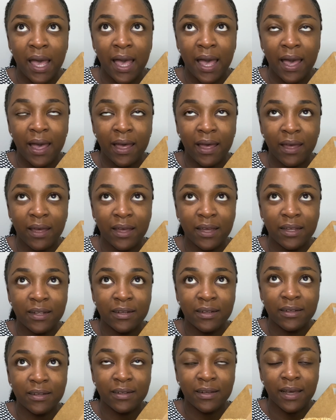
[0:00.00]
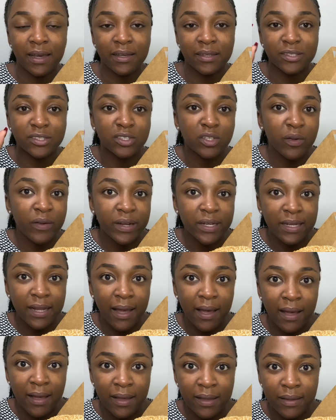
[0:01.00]
and like story
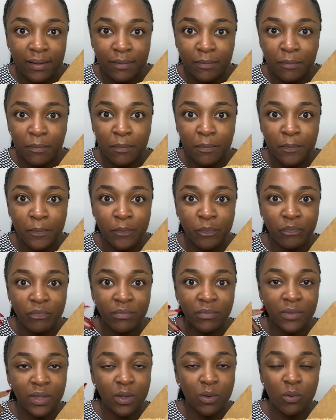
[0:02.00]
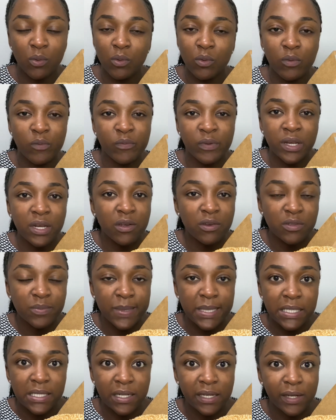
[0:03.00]
time, or videos
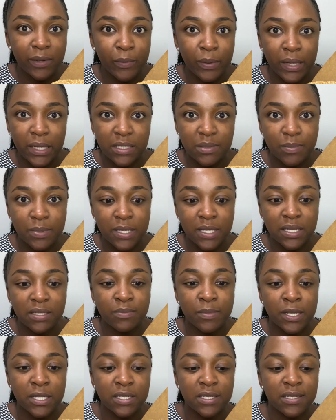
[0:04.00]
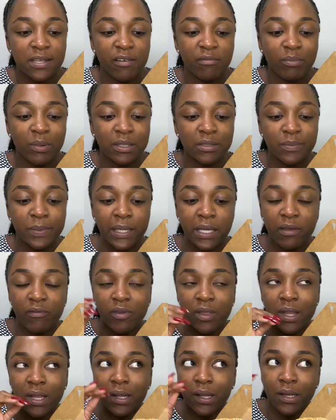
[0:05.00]
basically where I speak as much as I've been speaking for
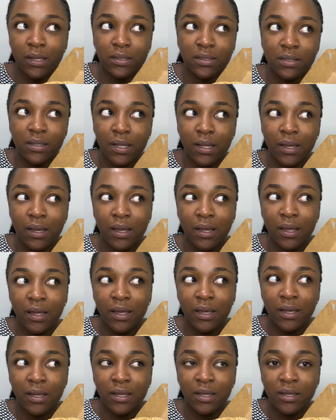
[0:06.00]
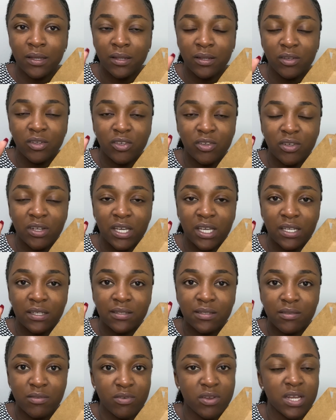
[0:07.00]
the last 2 days,
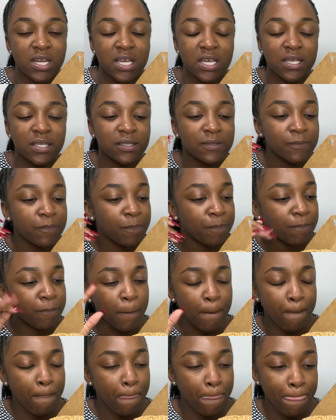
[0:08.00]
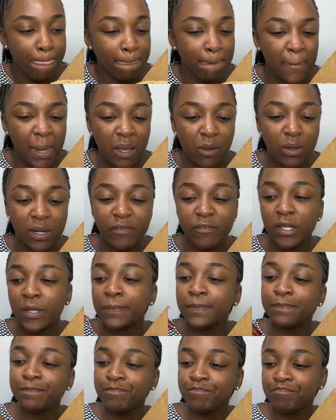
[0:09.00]
3 days, whatever.
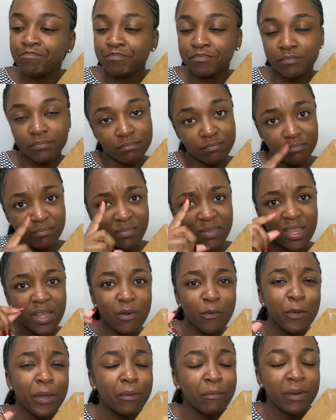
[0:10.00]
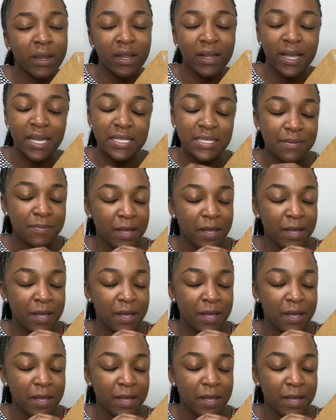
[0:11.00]
Quick prayer, guys, I'm